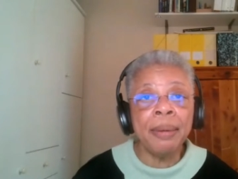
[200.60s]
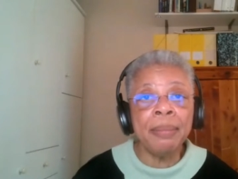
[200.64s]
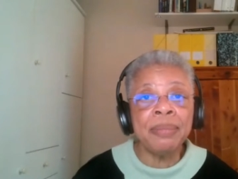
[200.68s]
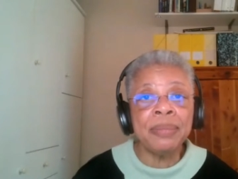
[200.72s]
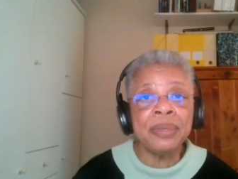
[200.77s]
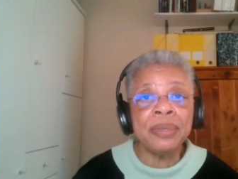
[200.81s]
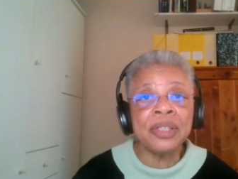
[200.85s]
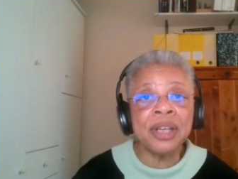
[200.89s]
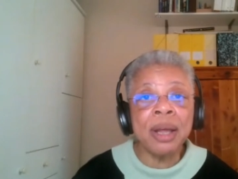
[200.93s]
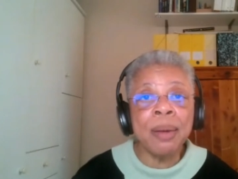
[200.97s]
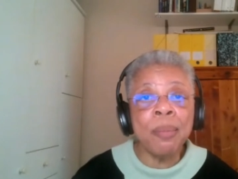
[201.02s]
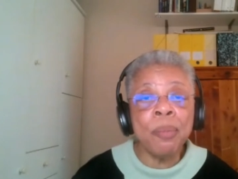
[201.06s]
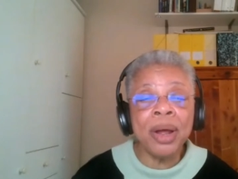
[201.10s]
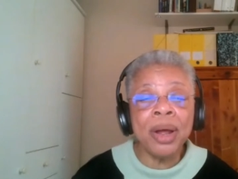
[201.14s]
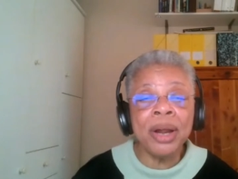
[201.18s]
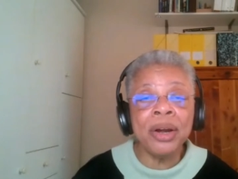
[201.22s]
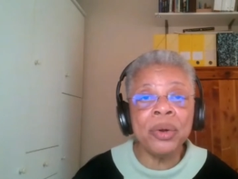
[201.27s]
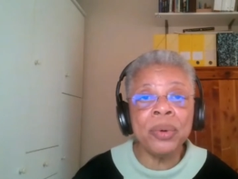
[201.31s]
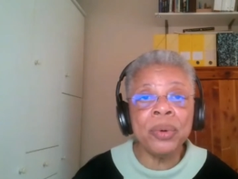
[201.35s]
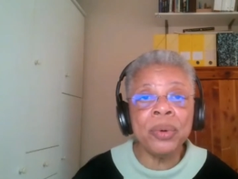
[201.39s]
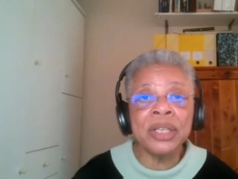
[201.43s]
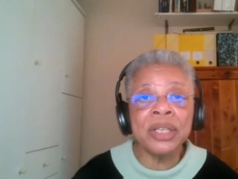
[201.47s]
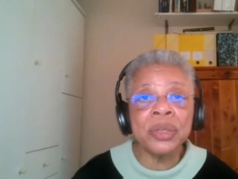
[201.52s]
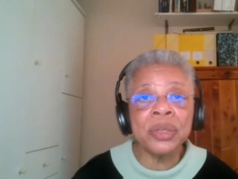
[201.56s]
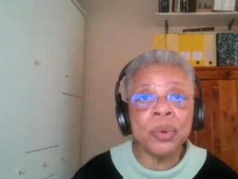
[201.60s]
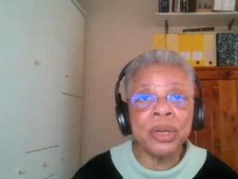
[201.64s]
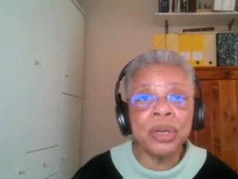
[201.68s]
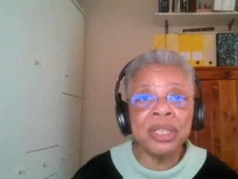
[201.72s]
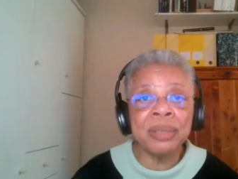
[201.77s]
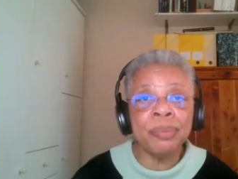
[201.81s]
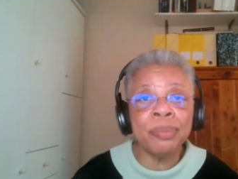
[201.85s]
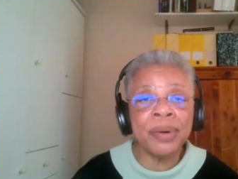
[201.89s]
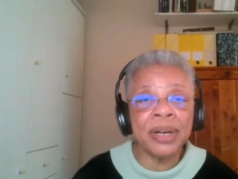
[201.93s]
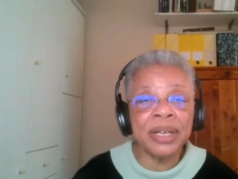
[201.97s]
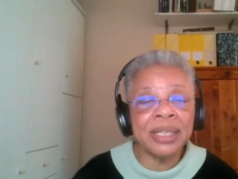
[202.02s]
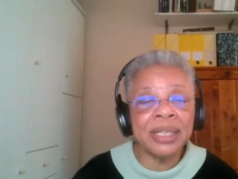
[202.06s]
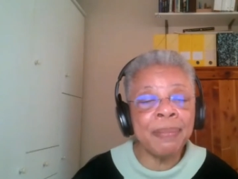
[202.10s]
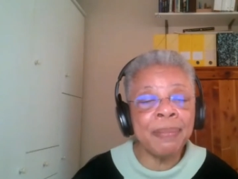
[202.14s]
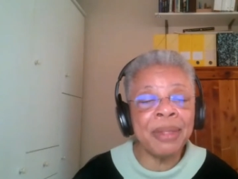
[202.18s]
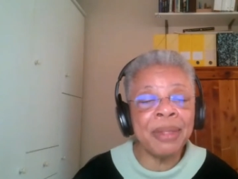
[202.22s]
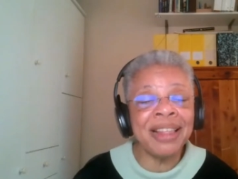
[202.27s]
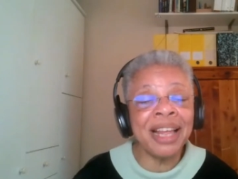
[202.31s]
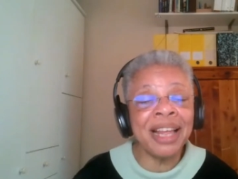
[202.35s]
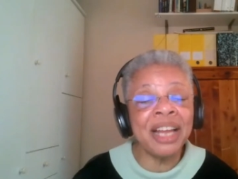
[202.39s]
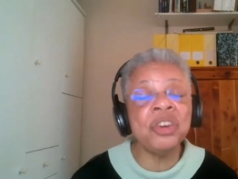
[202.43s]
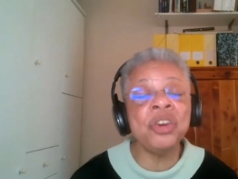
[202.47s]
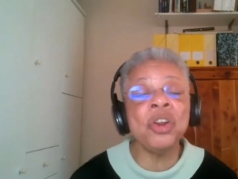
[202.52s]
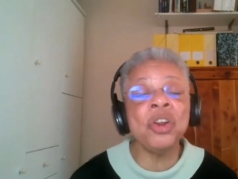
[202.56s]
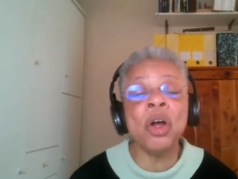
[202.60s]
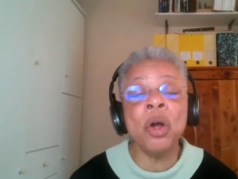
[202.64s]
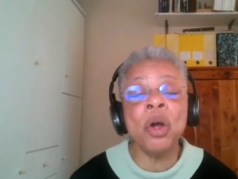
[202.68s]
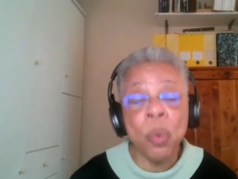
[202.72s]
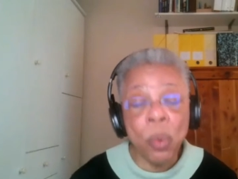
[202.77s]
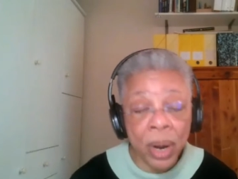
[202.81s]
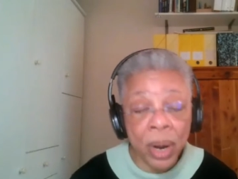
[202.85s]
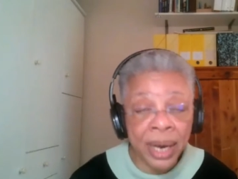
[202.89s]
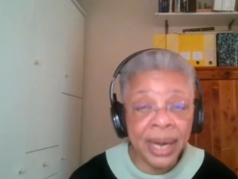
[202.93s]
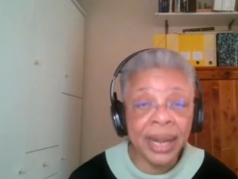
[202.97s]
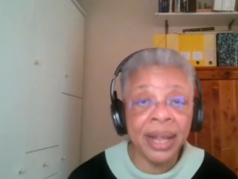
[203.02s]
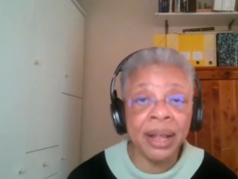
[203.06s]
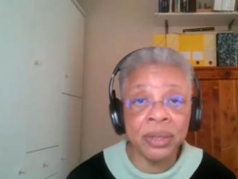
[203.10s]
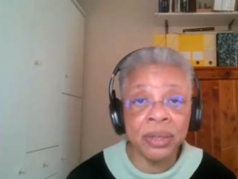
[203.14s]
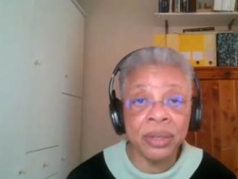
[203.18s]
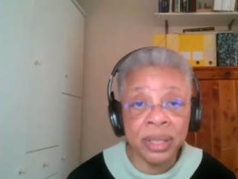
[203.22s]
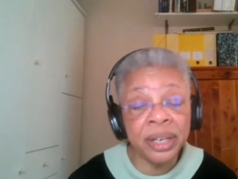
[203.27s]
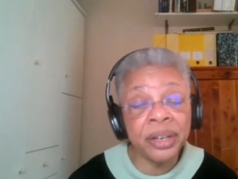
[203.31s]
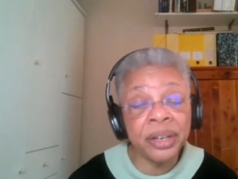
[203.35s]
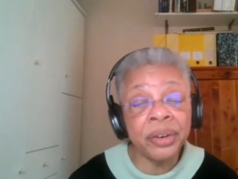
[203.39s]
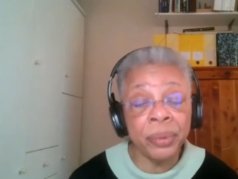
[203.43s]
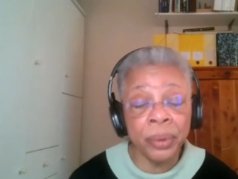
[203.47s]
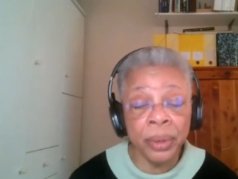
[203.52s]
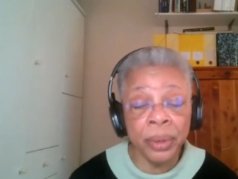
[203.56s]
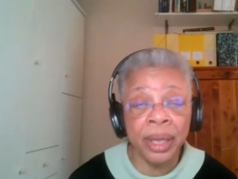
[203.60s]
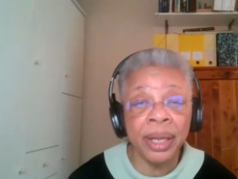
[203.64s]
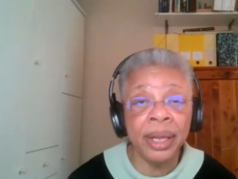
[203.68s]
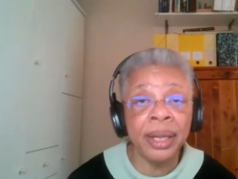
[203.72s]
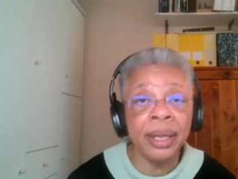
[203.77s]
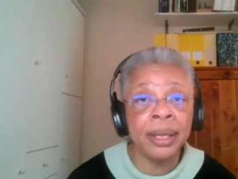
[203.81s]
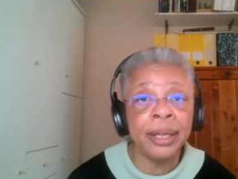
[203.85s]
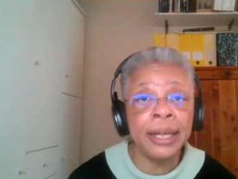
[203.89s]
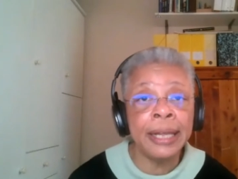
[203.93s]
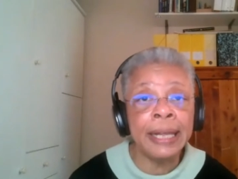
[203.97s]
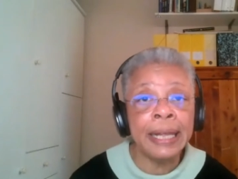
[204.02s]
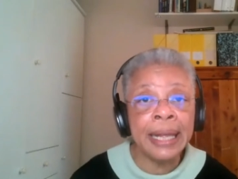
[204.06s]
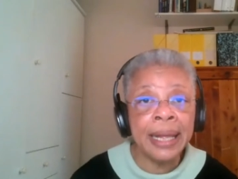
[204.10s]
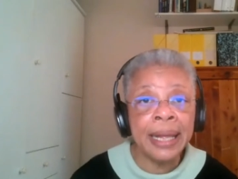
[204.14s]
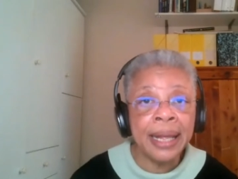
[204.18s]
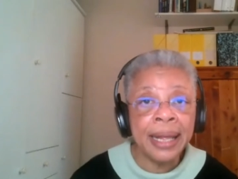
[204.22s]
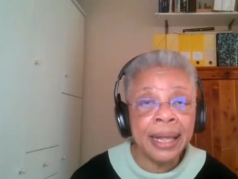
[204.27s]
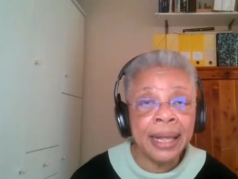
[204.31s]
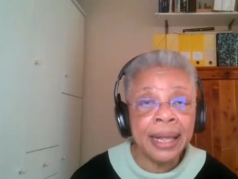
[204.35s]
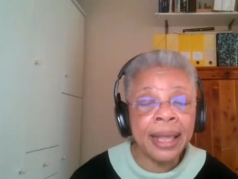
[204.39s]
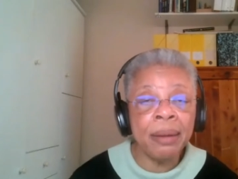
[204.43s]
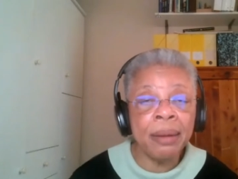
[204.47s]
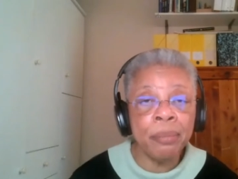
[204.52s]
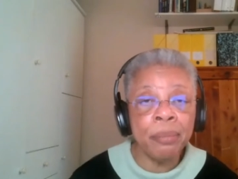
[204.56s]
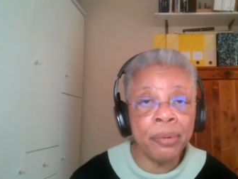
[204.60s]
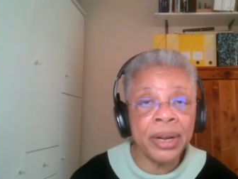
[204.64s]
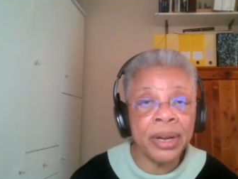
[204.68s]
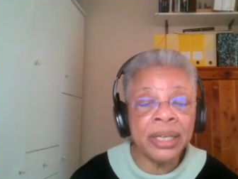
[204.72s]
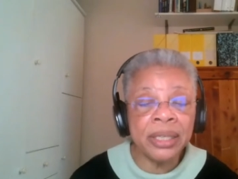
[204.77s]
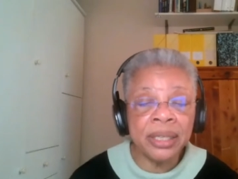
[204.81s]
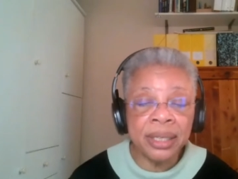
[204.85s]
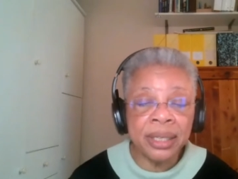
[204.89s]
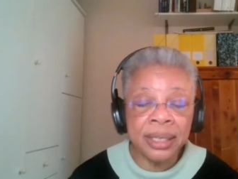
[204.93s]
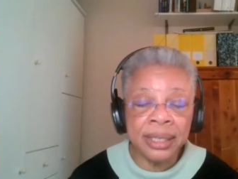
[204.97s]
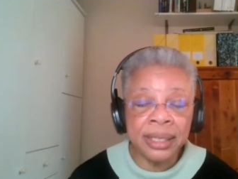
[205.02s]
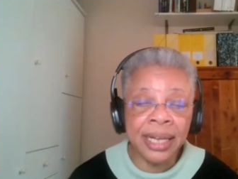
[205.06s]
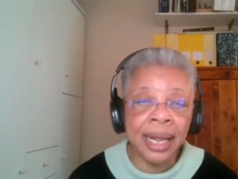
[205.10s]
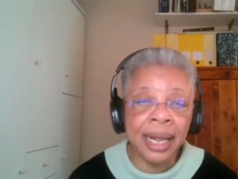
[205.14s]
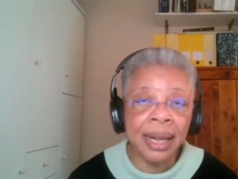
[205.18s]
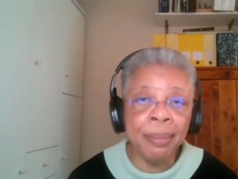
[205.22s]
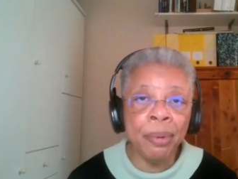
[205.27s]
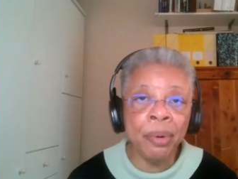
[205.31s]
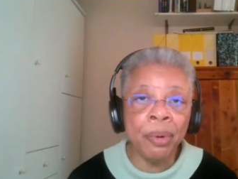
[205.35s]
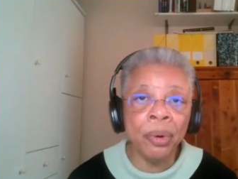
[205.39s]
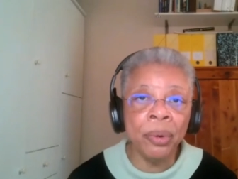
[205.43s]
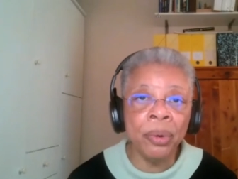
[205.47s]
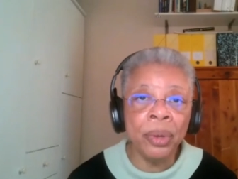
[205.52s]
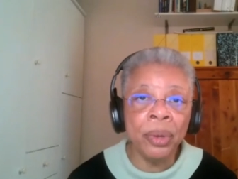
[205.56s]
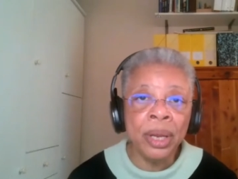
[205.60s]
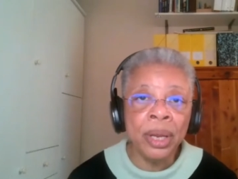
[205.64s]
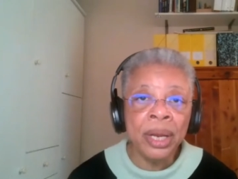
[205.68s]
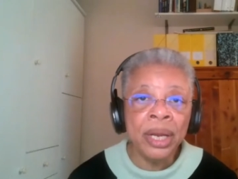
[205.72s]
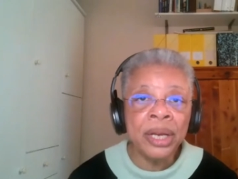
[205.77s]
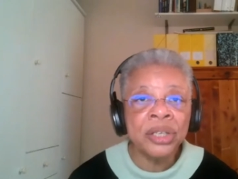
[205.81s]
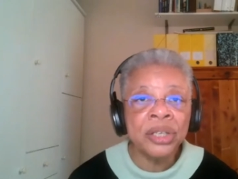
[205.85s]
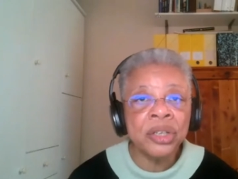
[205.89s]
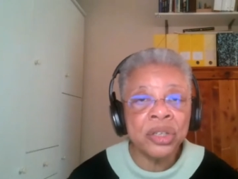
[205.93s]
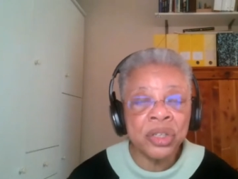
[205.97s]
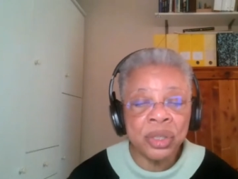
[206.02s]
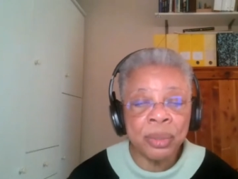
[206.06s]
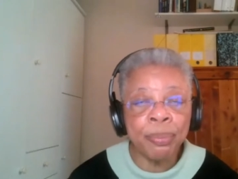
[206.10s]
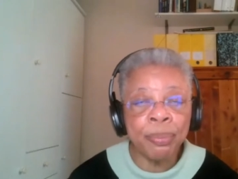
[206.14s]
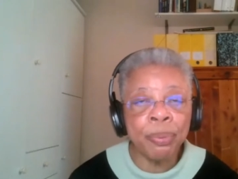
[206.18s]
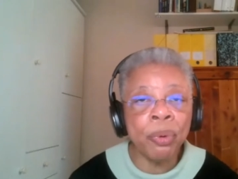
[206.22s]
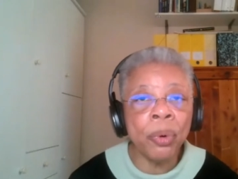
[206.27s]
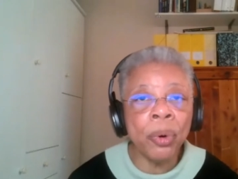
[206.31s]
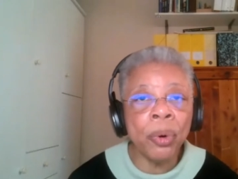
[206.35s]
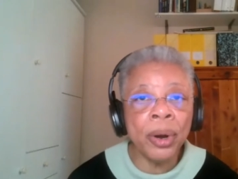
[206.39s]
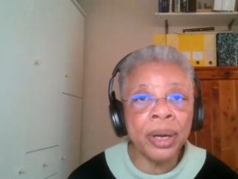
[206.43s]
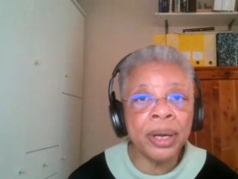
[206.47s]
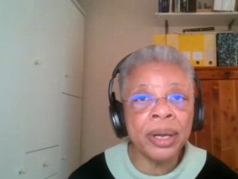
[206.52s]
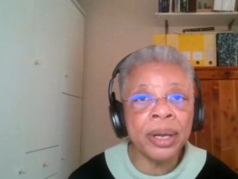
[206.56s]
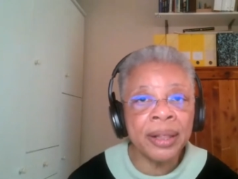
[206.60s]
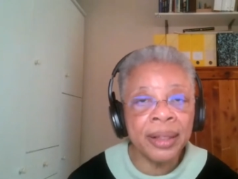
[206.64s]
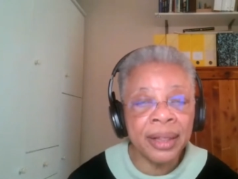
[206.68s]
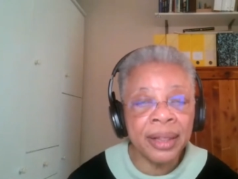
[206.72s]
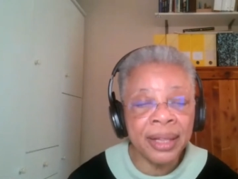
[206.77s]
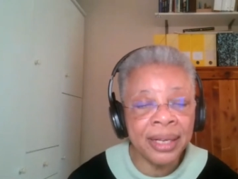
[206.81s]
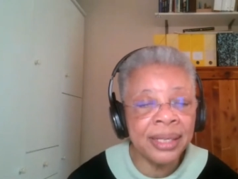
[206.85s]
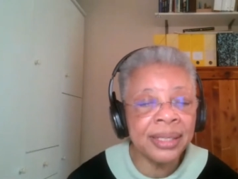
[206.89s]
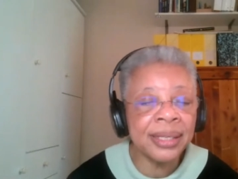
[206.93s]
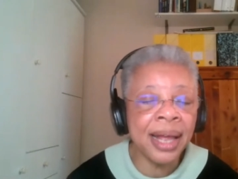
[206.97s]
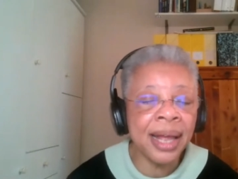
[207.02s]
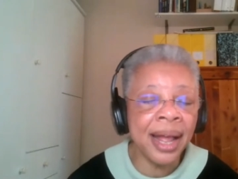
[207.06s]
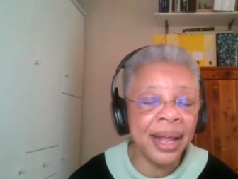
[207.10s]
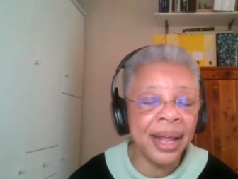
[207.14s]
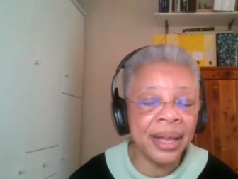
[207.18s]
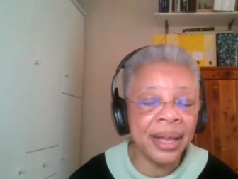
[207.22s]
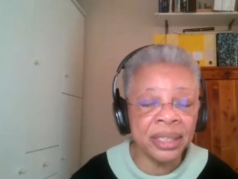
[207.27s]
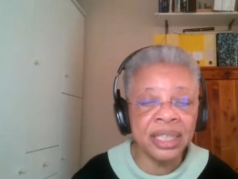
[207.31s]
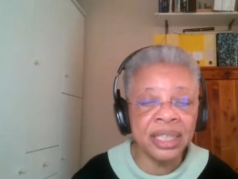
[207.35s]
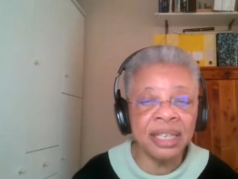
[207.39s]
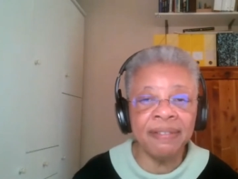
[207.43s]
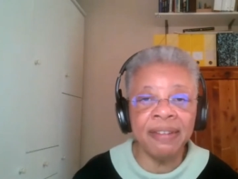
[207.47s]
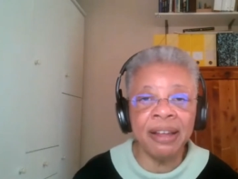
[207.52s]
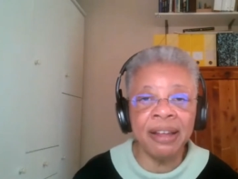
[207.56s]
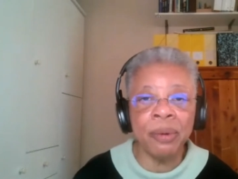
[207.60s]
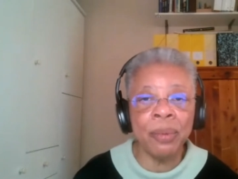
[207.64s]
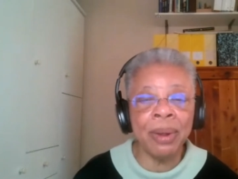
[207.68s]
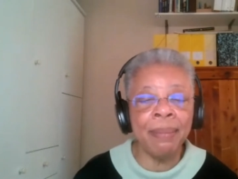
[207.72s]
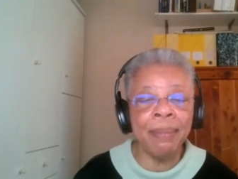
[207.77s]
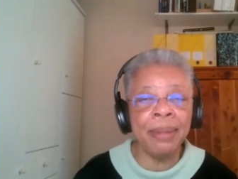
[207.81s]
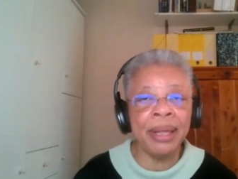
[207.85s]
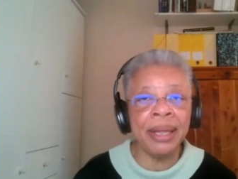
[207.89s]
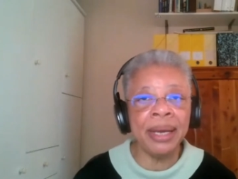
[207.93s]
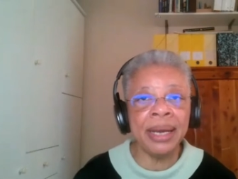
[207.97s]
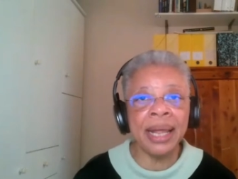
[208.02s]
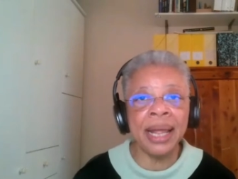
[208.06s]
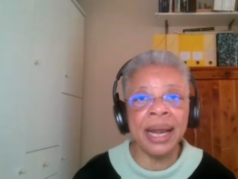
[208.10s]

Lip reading: someone who is going to bring something that no one else literally can bring to the table to support these high achieving women.